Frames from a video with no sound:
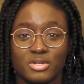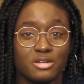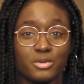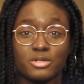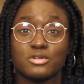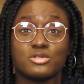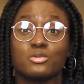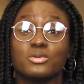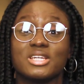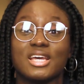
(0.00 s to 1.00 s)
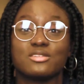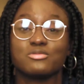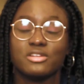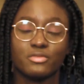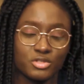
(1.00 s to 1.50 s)
with anybody because you will get
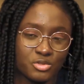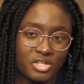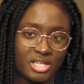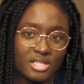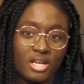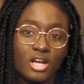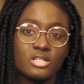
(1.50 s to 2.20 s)
really frustrated.